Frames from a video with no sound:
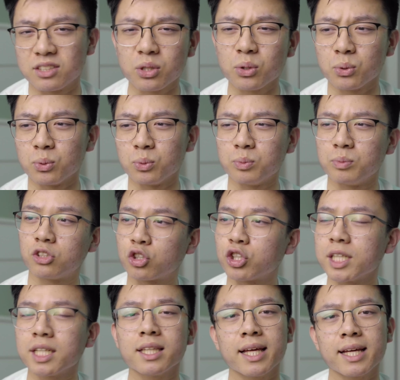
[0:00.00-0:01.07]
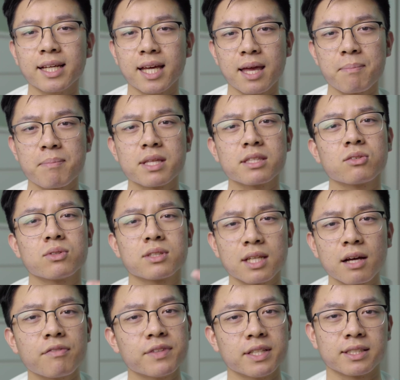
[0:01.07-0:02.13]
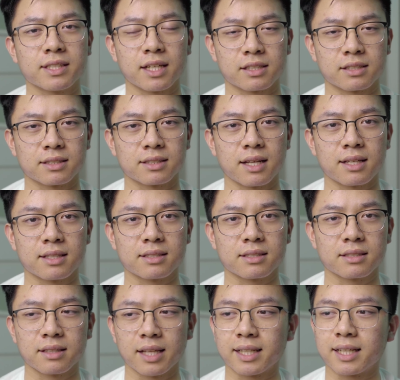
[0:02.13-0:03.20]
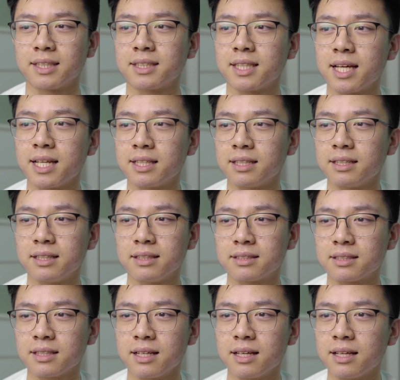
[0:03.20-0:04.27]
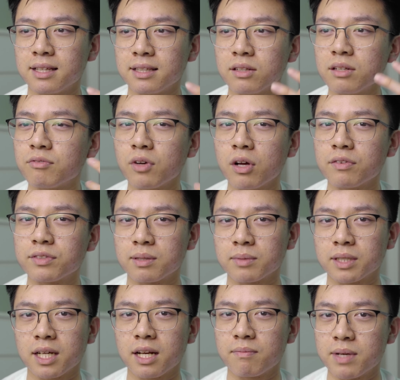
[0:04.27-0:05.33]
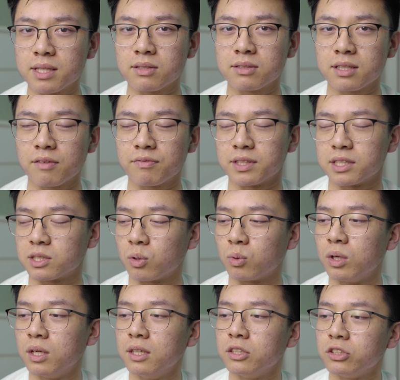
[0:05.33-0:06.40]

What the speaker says: two, treat it like a mental toughness exercise. Like I said, it involves some kind of mental toughness. So